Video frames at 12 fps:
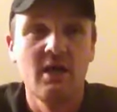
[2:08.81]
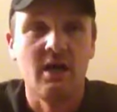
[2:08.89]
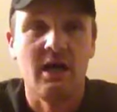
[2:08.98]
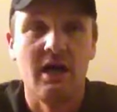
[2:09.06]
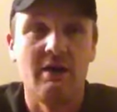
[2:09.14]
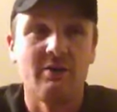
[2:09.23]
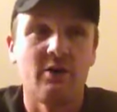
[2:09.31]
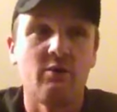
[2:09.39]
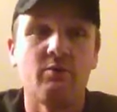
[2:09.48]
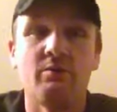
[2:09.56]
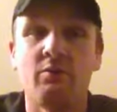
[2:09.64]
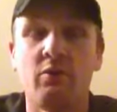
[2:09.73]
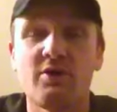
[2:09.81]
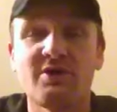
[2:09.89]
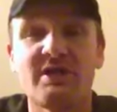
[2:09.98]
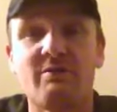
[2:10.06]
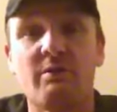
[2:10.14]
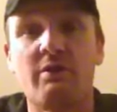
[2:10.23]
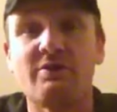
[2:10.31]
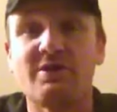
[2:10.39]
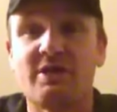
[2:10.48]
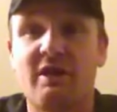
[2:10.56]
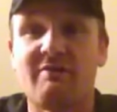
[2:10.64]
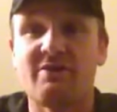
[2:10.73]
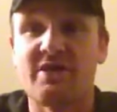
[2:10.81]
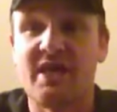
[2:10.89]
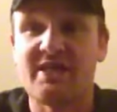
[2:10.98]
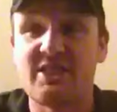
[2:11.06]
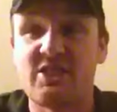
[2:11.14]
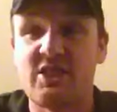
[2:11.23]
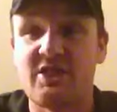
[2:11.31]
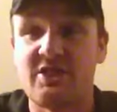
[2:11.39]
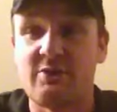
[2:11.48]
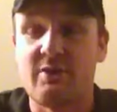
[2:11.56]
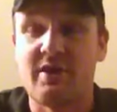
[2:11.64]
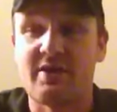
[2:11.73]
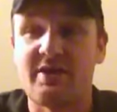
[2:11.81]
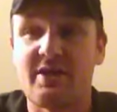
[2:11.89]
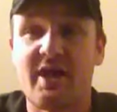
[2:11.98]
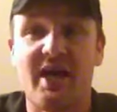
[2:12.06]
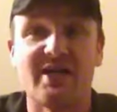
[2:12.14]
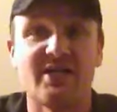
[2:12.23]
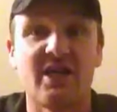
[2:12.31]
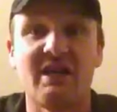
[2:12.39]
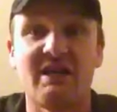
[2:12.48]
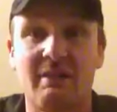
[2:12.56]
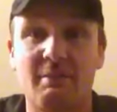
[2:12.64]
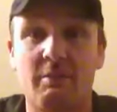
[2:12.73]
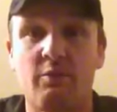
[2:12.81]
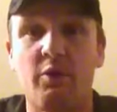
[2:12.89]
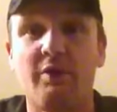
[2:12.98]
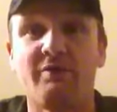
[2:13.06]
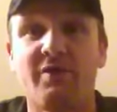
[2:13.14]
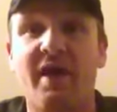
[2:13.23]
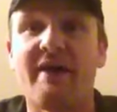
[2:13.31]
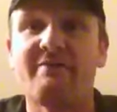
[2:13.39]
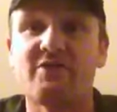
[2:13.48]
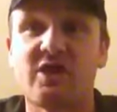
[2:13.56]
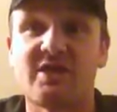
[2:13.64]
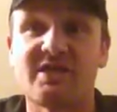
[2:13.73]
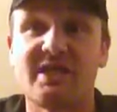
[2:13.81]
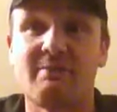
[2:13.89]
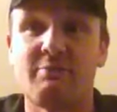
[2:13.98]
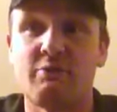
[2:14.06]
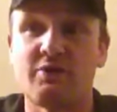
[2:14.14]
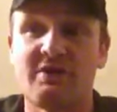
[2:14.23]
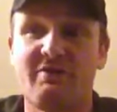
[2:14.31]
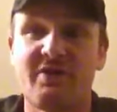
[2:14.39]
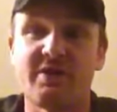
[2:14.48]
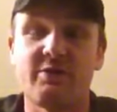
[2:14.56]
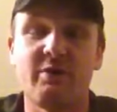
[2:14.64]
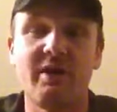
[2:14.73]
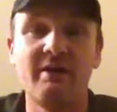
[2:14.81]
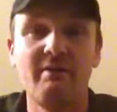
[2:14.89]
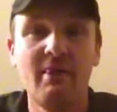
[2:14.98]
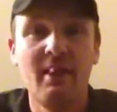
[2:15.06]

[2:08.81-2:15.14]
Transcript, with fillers: Uh, you know, will Seth Rollins still have a chance to, to, uh, to, cash in? A lot of people rooting for that if John Cena pulls the victory.